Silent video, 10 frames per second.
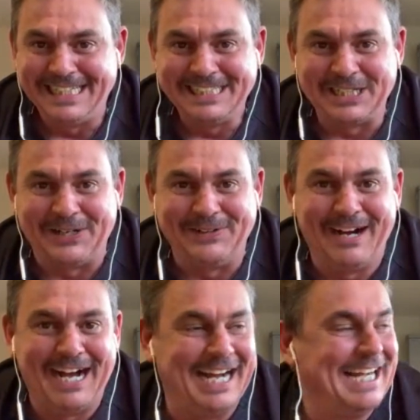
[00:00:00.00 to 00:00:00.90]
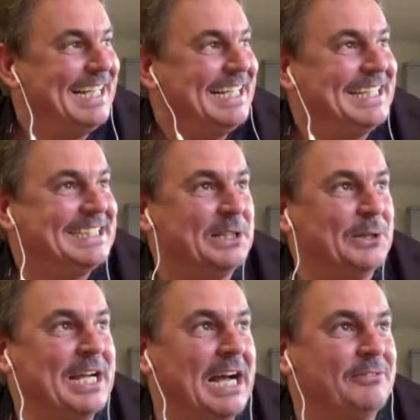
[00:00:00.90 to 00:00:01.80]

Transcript: So to look